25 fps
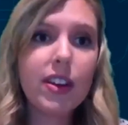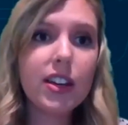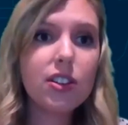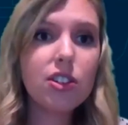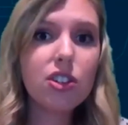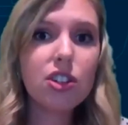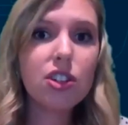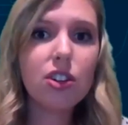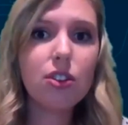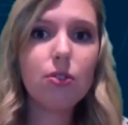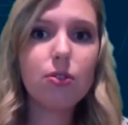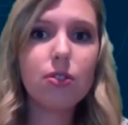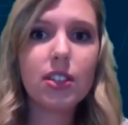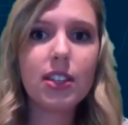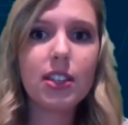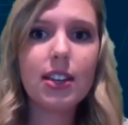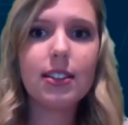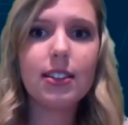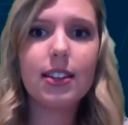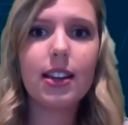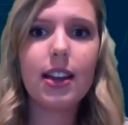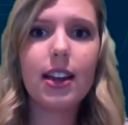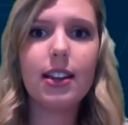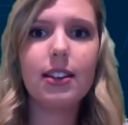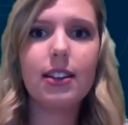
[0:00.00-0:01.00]
previous two
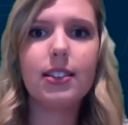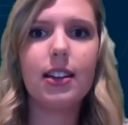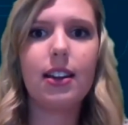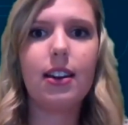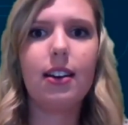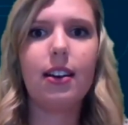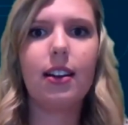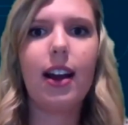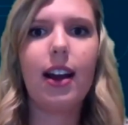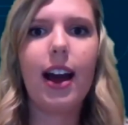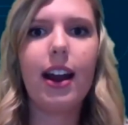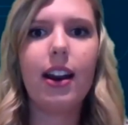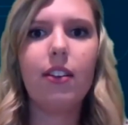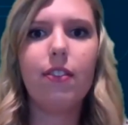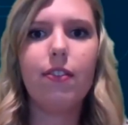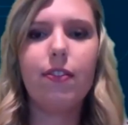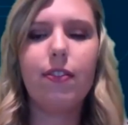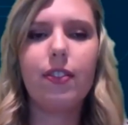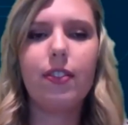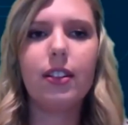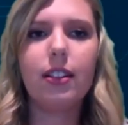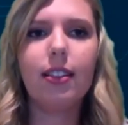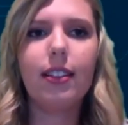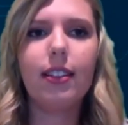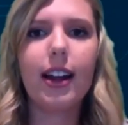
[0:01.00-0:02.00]
seasons and kind of
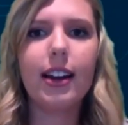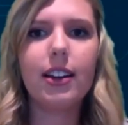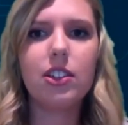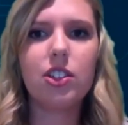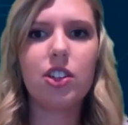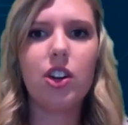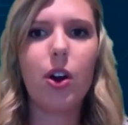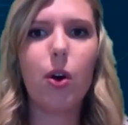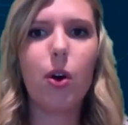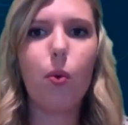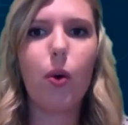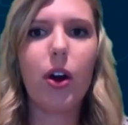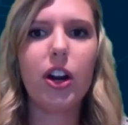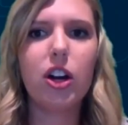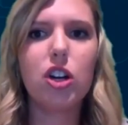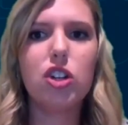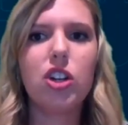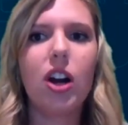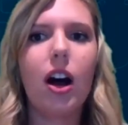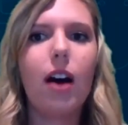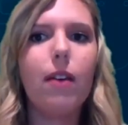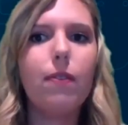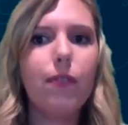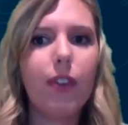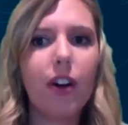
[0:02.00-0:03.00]
let us know what your
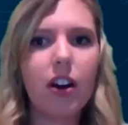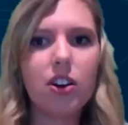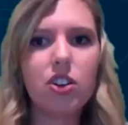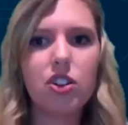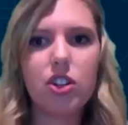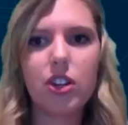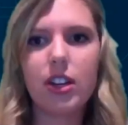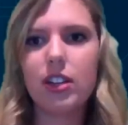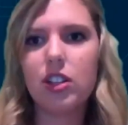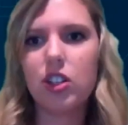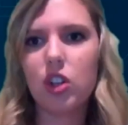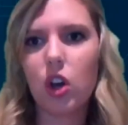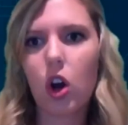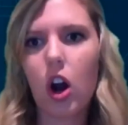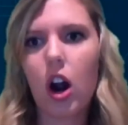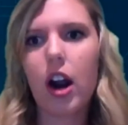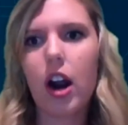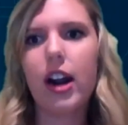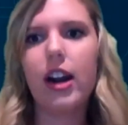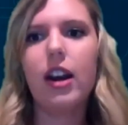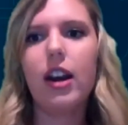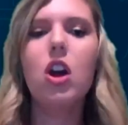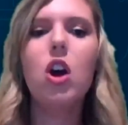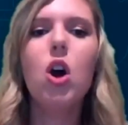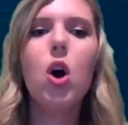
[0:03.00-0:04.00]
job functions
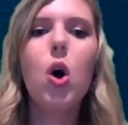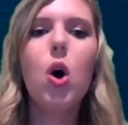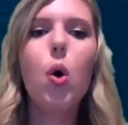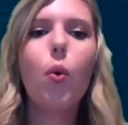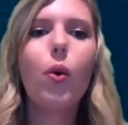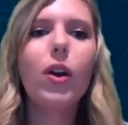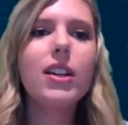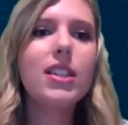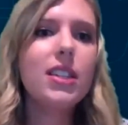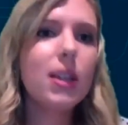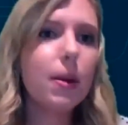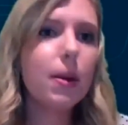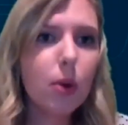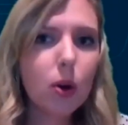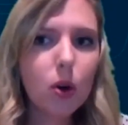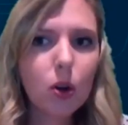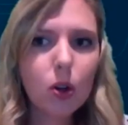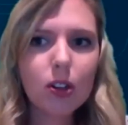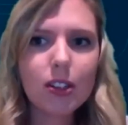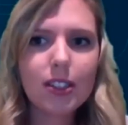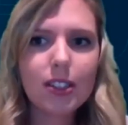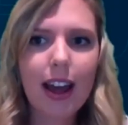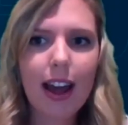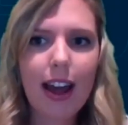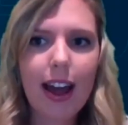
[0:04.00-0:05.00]
are and what a
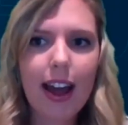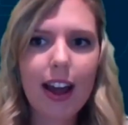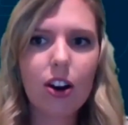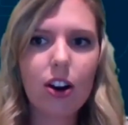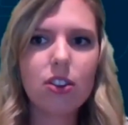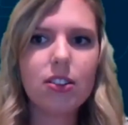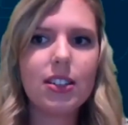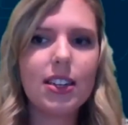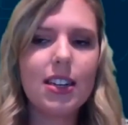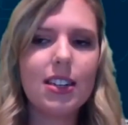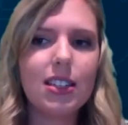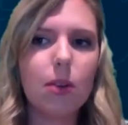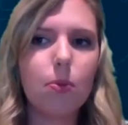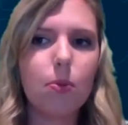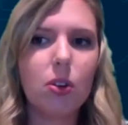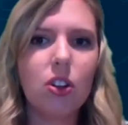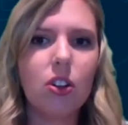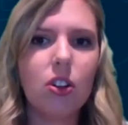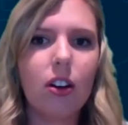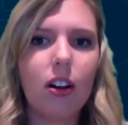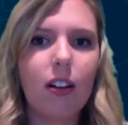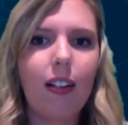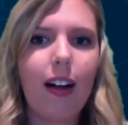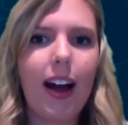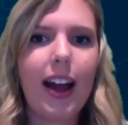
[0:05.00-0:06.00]
typical day or season would
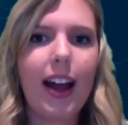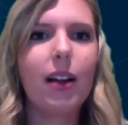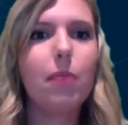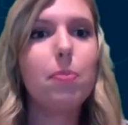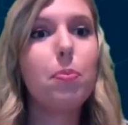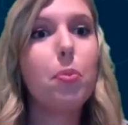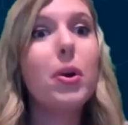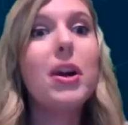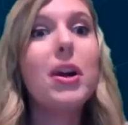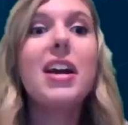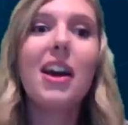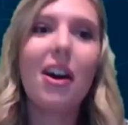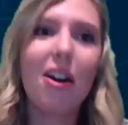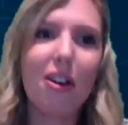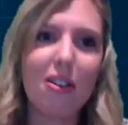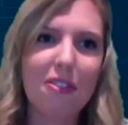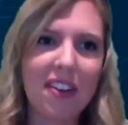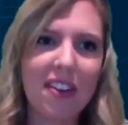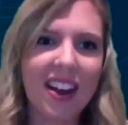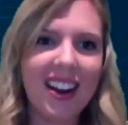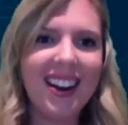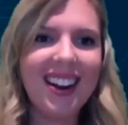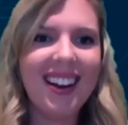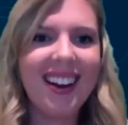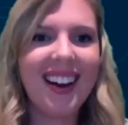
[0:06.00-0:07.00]
look like
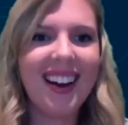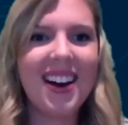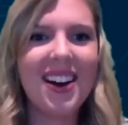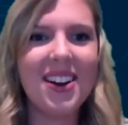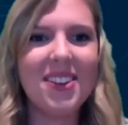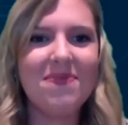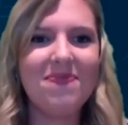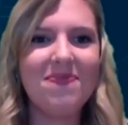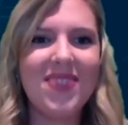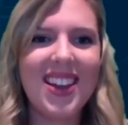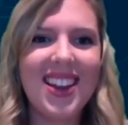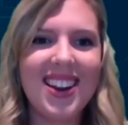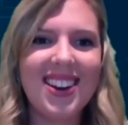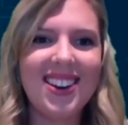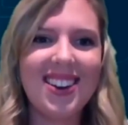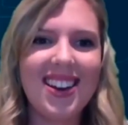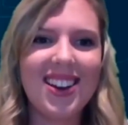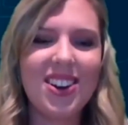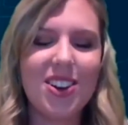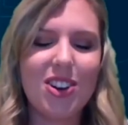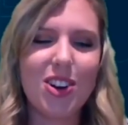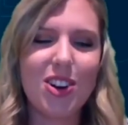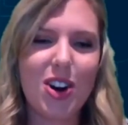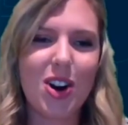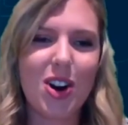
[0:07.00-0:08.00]
pre-COVID um, in,
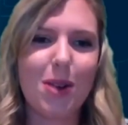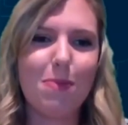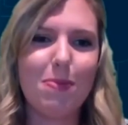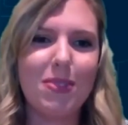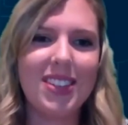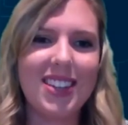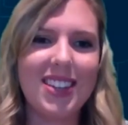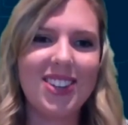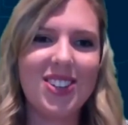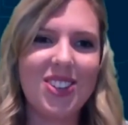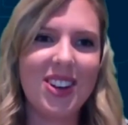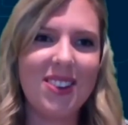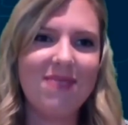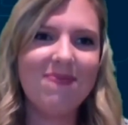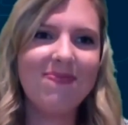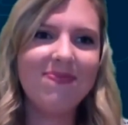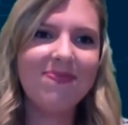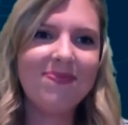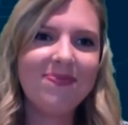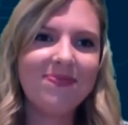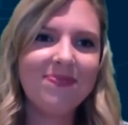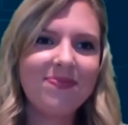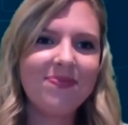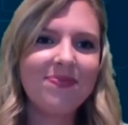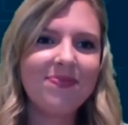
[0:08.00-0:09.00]
in your current position?
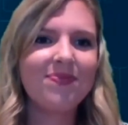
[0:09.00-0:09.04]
